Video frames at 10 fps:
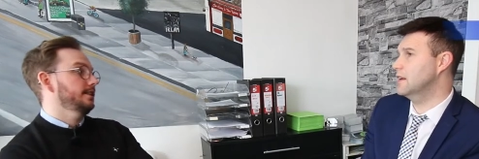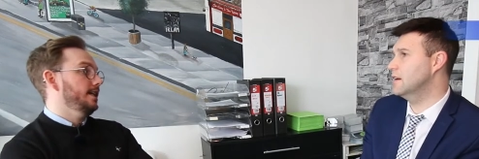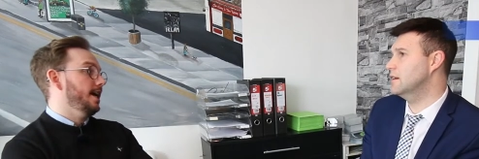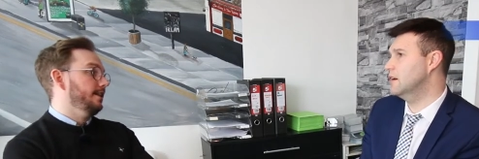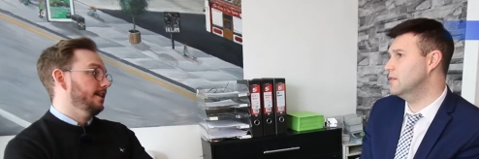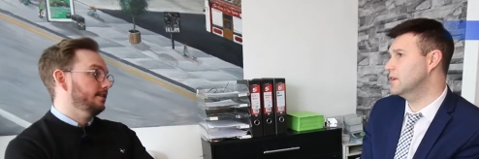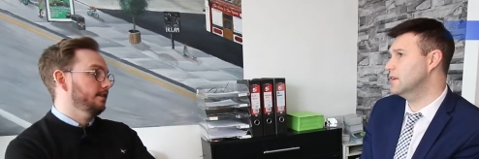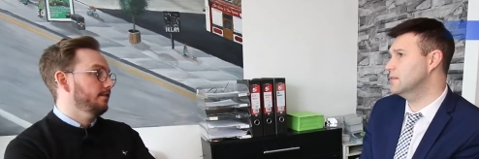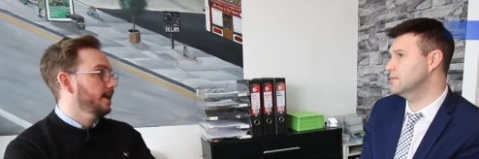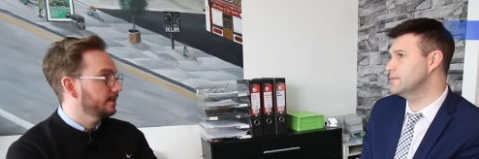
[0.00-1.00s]
Speaker 1: Yeah, that's
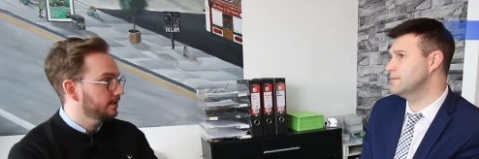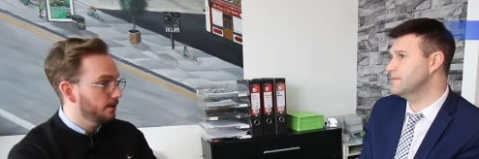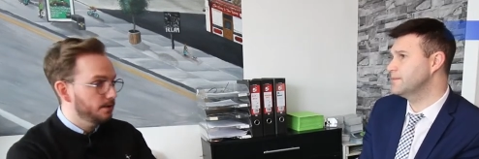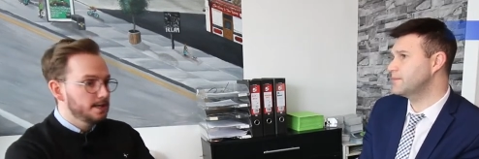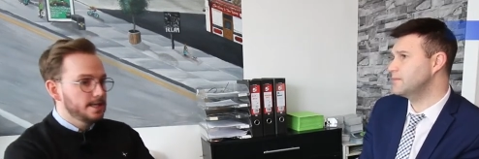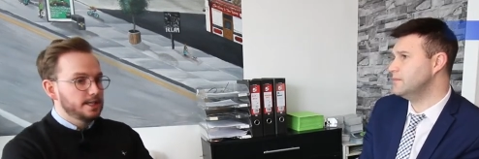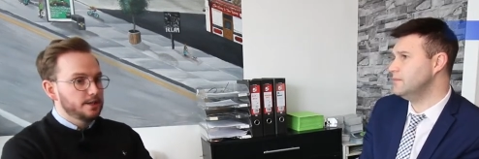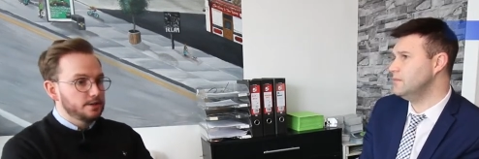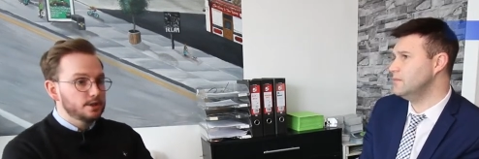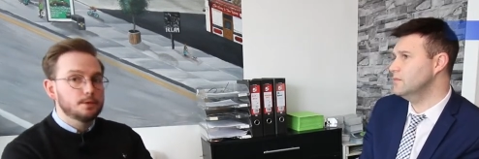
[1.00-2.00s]
correct. So,
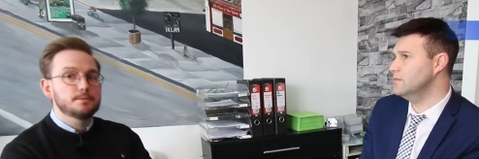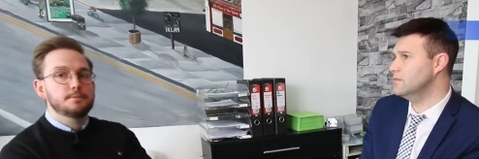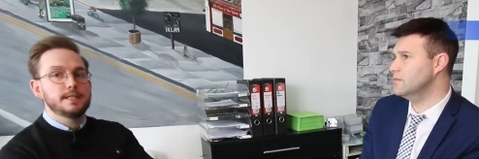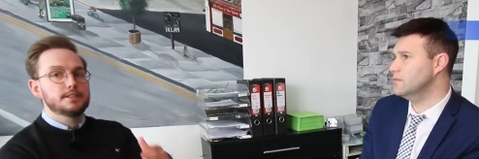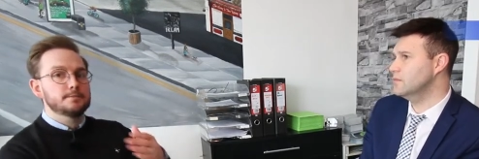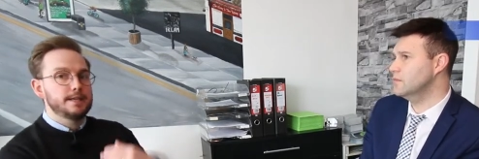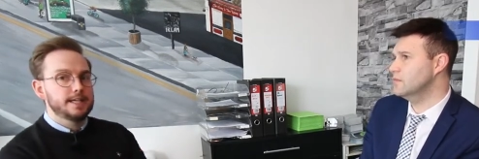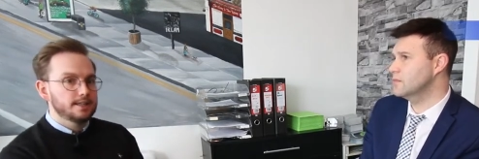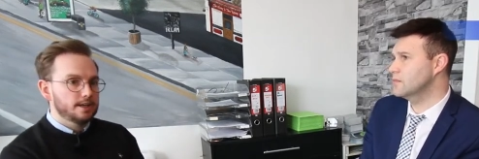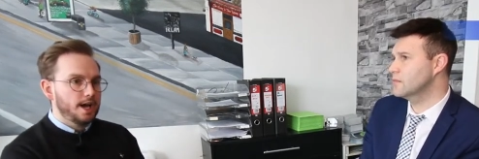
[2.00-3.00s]
you know, you come speak to
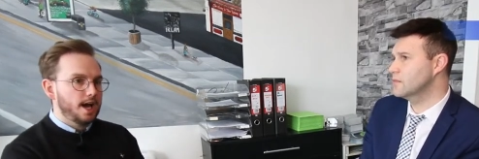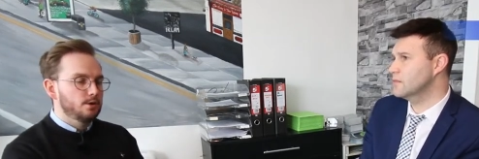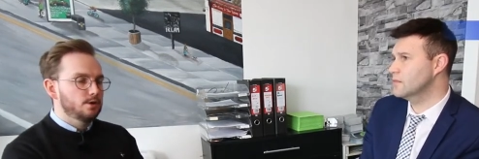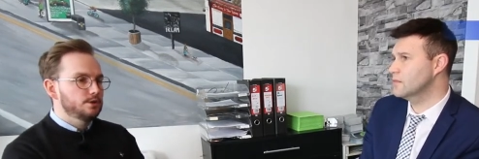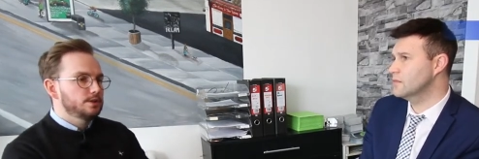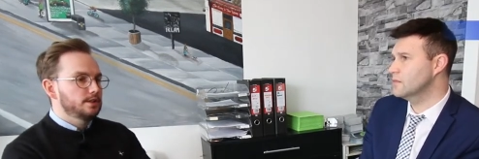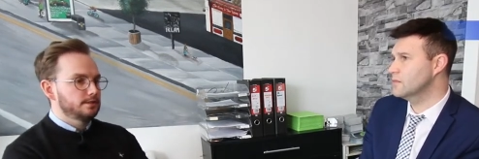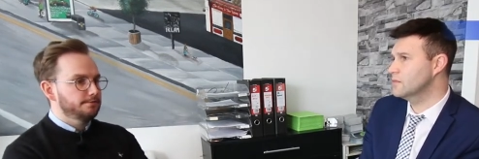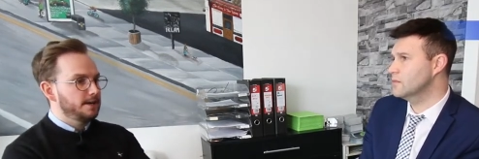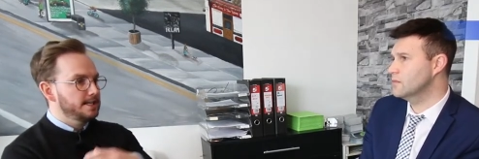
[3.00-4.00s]
me, I will
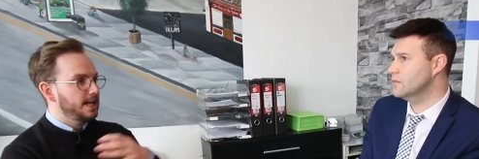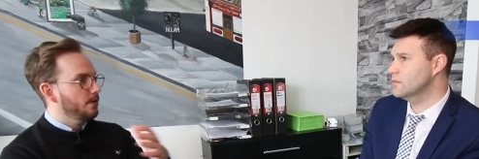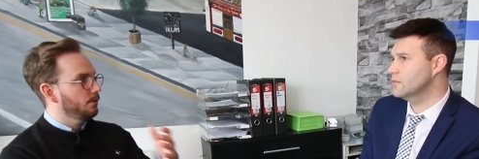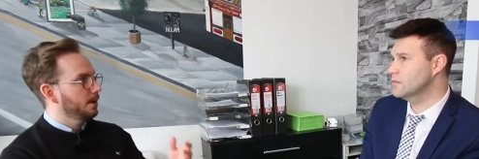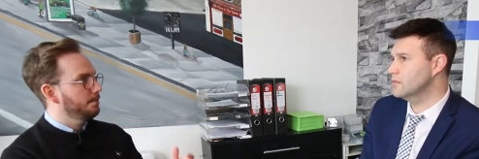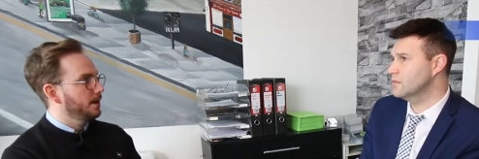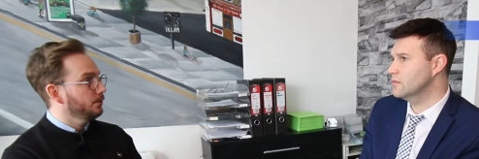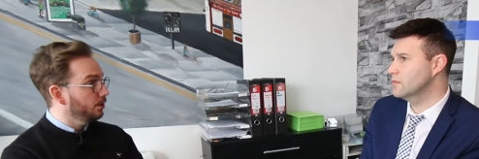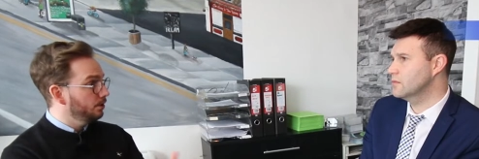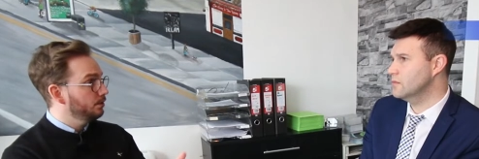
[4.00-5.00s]
find out
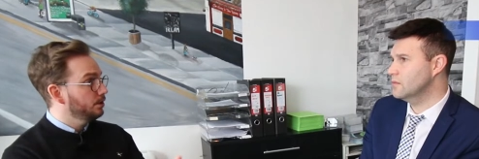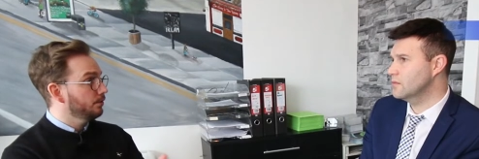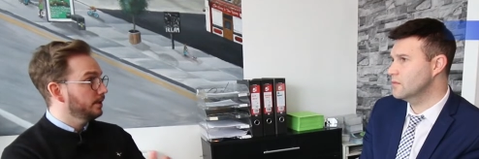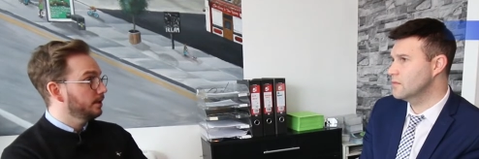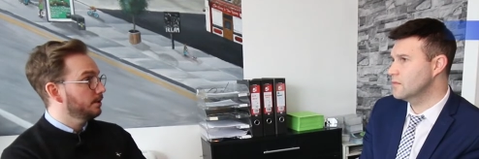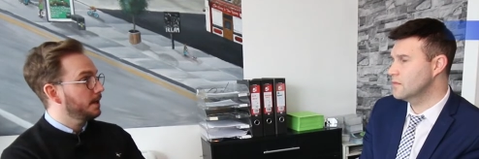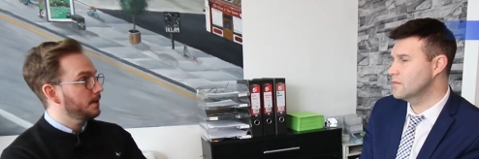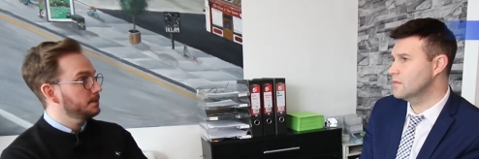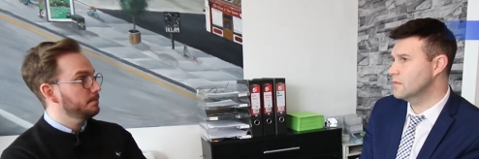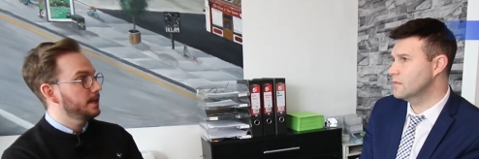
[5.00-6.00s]
about you, your income,
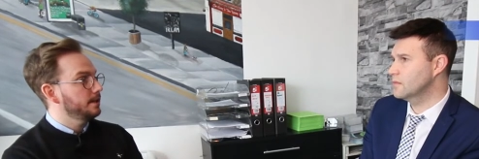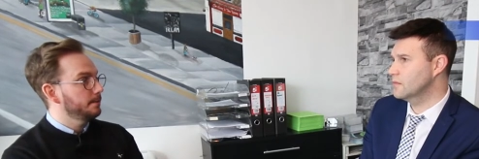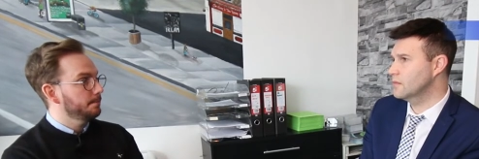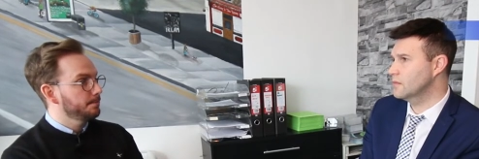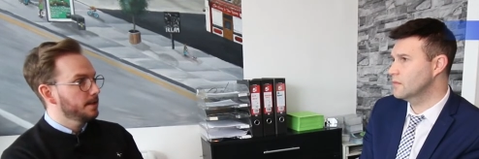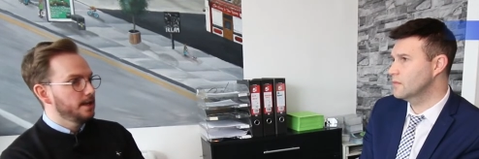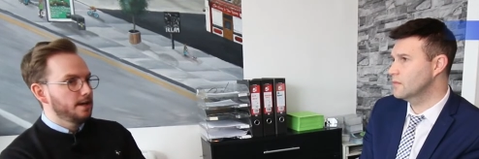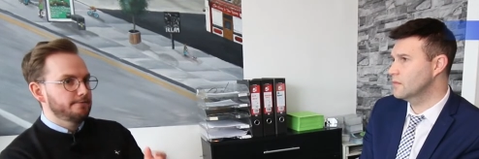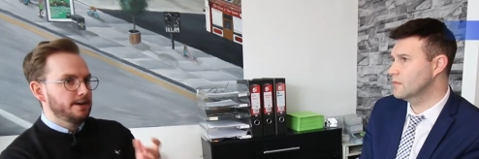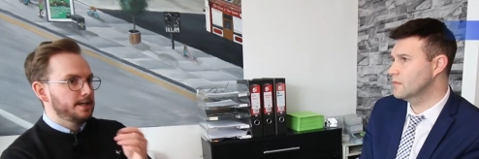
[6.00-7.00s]
how it's made up,
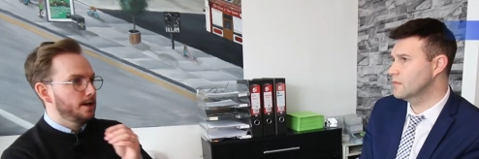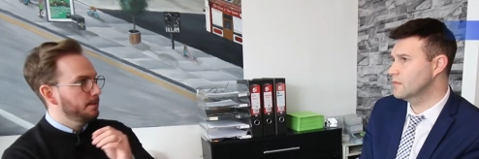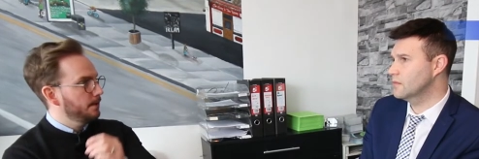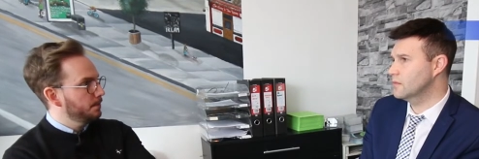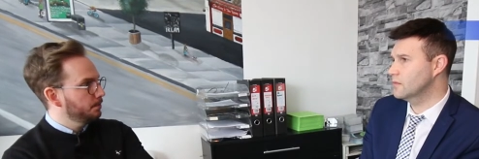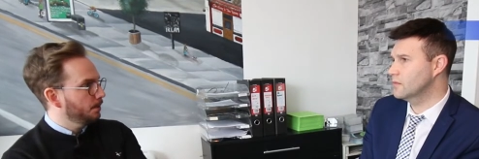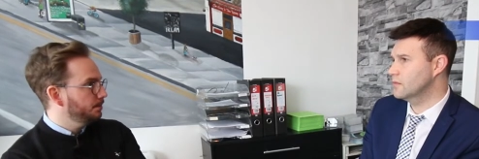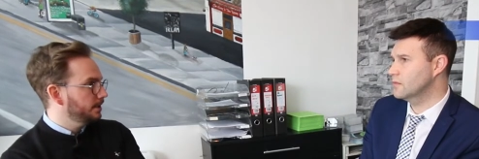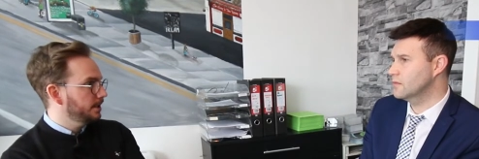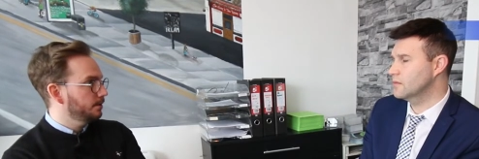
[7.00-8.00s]
find out about the
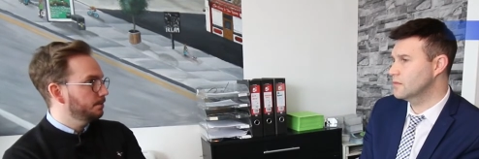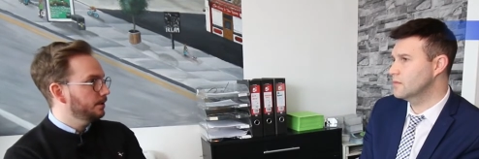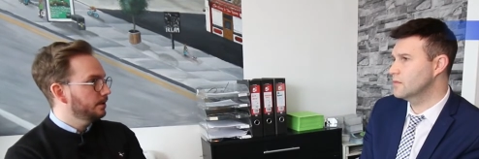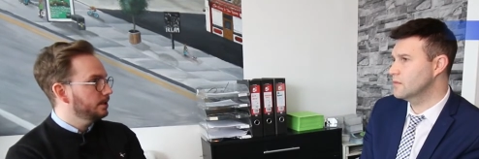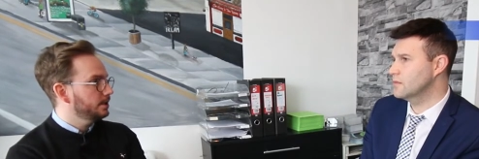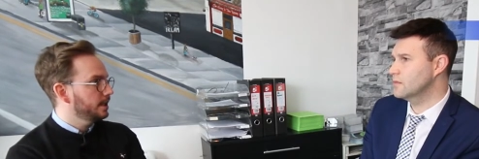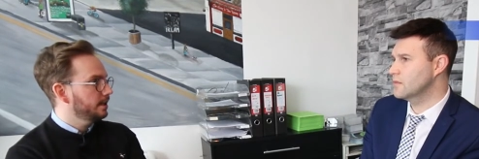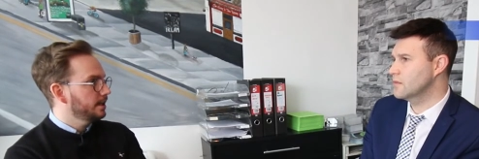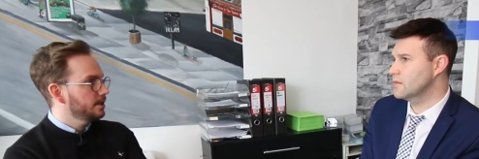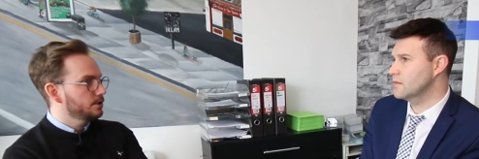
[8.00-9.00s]
property you're
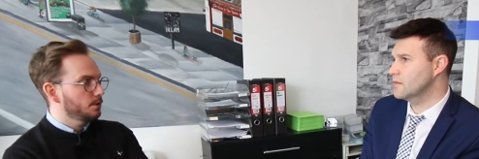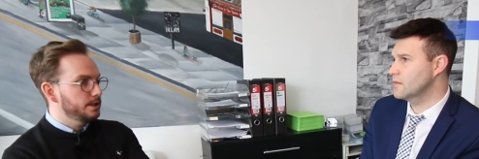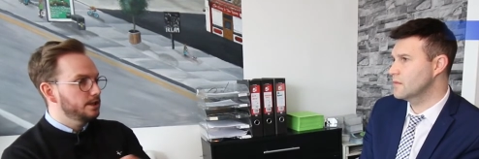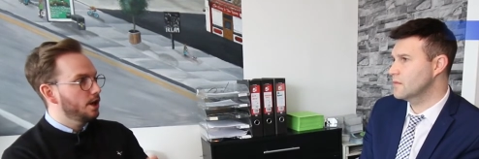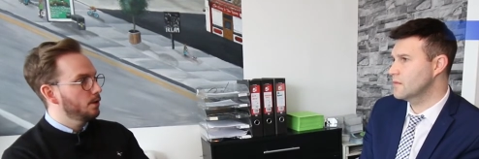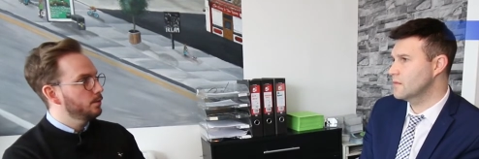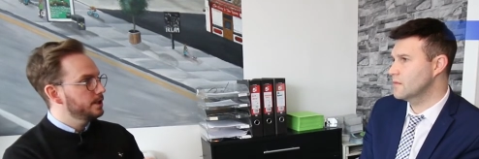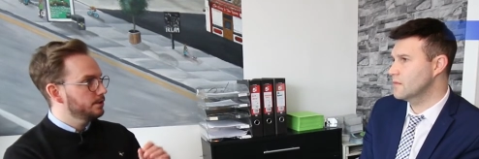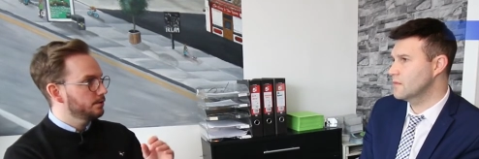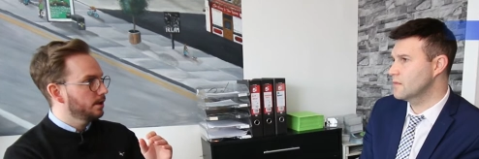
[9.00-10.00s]
purchasing, so we know
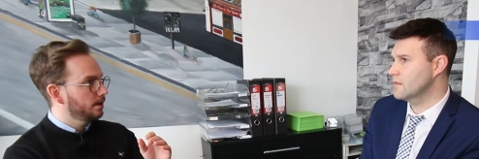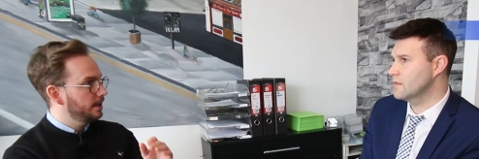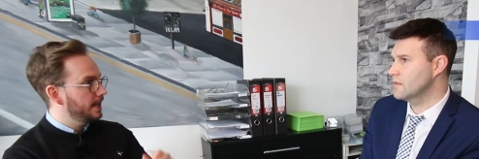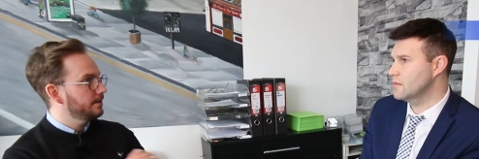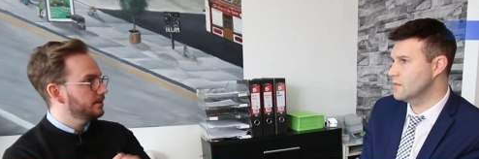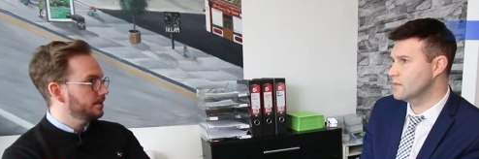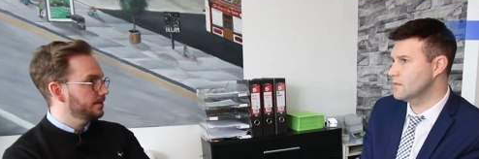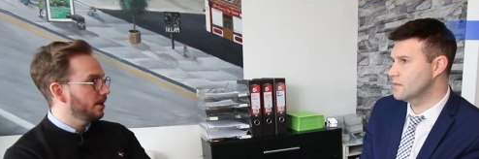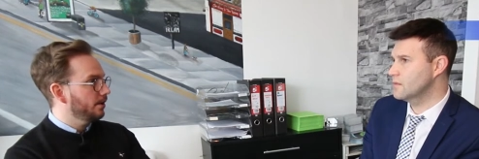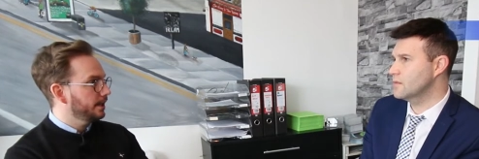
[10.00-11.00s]
which lender to
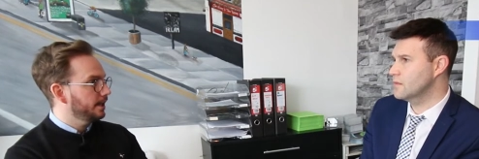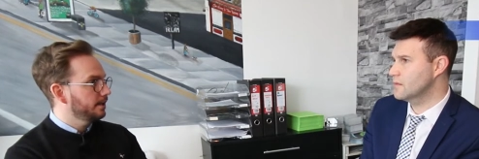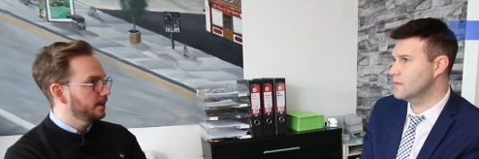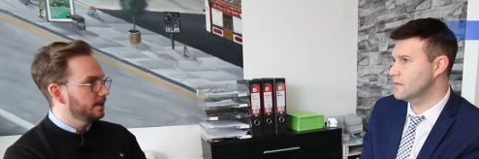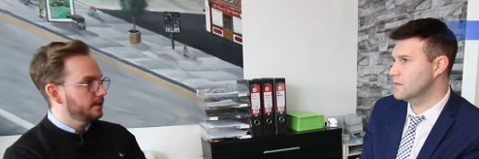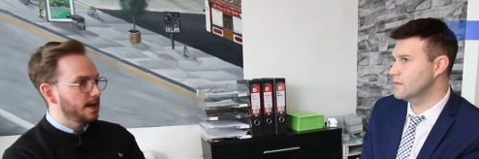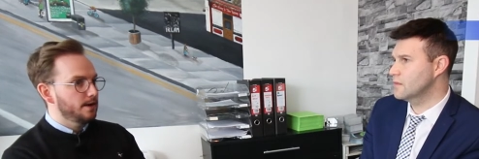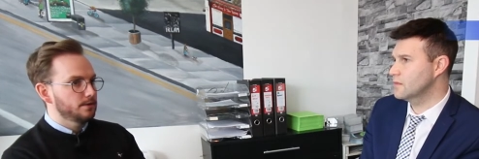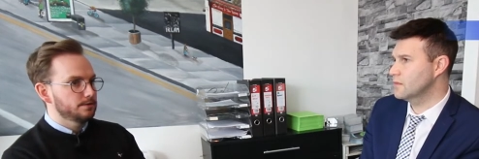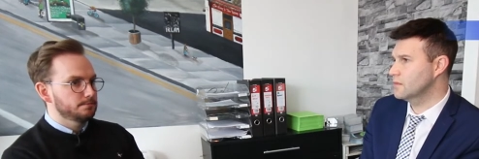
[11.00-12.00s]
target. Now,